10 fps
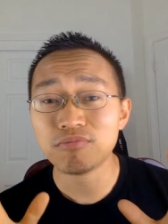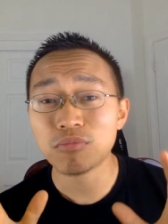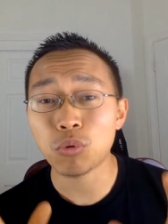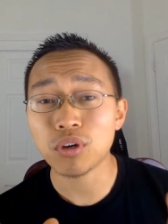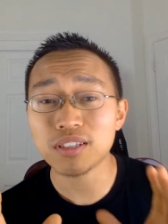
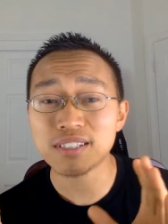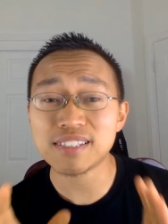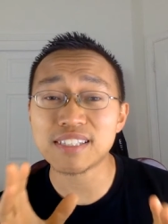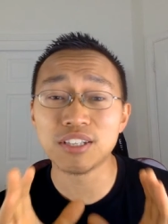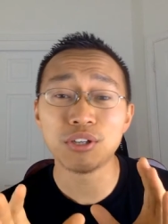what
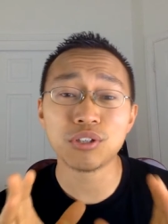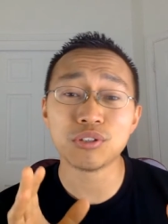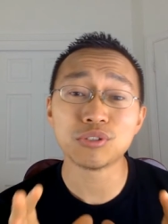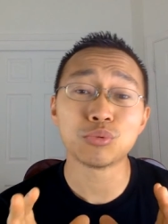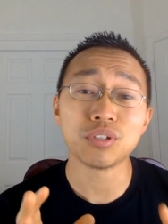this
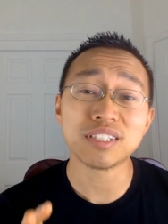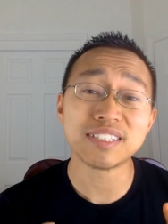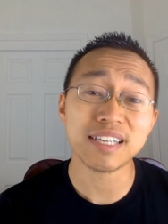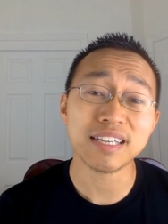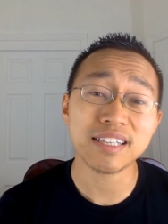scenario is really
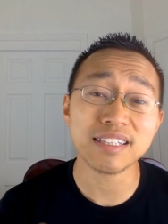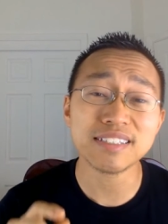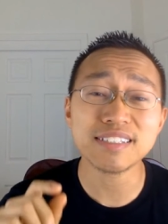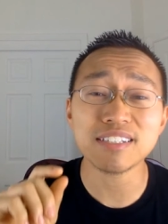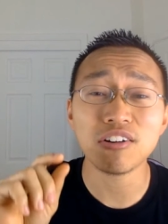saying,
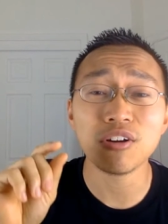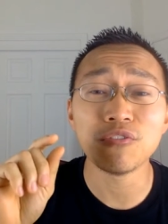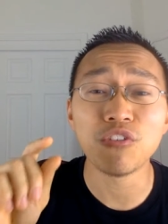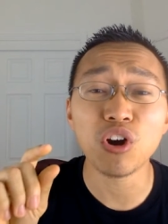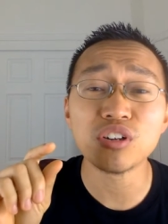this is on a
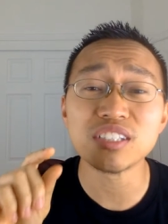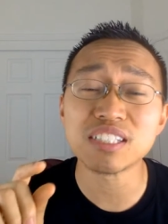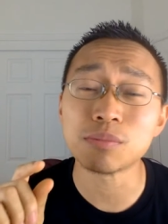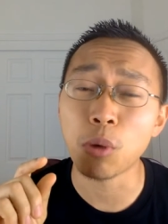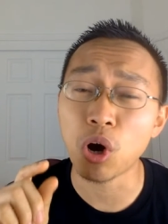very
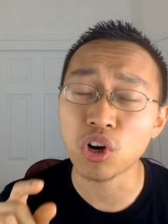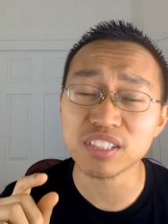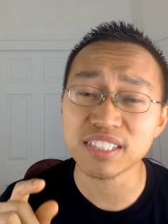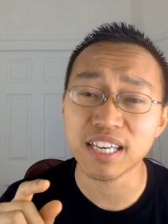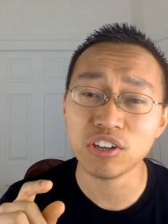small
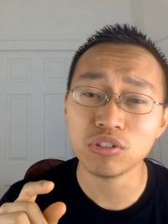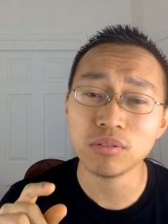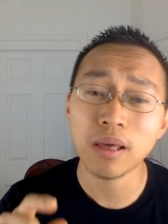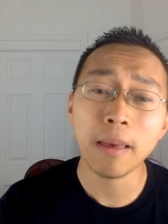scale,